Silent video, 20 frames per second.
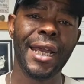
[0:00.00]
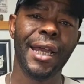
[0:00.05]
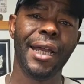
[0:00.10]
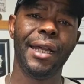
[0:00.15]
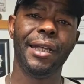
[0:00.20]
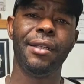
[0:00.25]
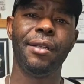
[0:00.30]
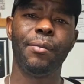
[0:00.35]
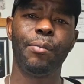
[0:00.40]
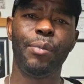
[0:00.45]

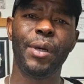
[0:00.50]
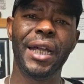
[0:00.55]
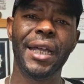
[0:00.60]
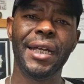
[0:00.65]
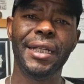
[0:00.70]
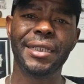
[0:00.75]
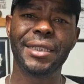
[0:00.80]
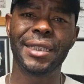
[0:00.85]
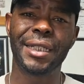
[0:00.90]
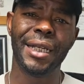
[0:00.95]
And the
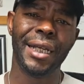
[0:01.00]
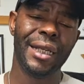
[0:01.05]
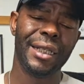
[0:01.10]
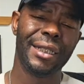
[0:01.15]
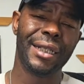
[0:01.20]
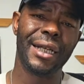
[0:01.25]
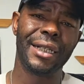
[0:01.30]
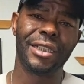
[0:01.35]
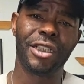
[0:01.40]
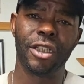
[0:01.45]
baits
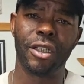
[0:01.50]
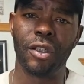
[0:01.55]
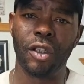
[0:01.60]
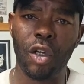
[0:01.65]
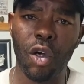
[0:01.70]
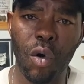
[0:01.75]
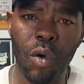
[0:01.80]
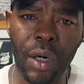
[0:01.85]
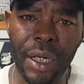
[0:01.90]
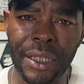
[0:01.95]
that you're
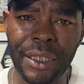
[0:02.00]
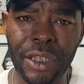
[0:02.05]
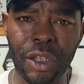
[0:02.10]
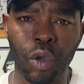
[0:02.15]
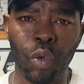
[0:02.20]
going to